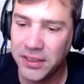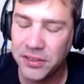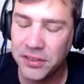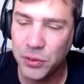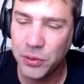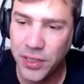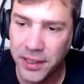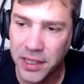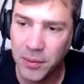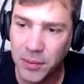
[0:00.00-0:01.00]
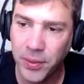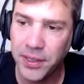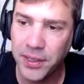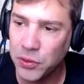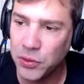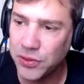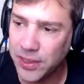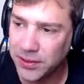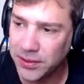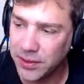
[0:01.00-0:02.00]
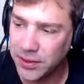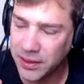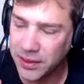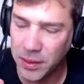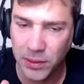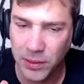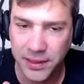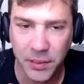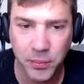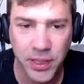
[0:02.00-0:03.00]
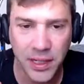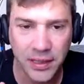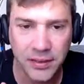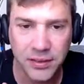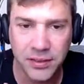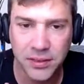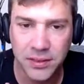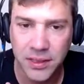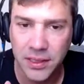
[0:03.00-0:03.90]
is you take a company and you set a couple K P Is,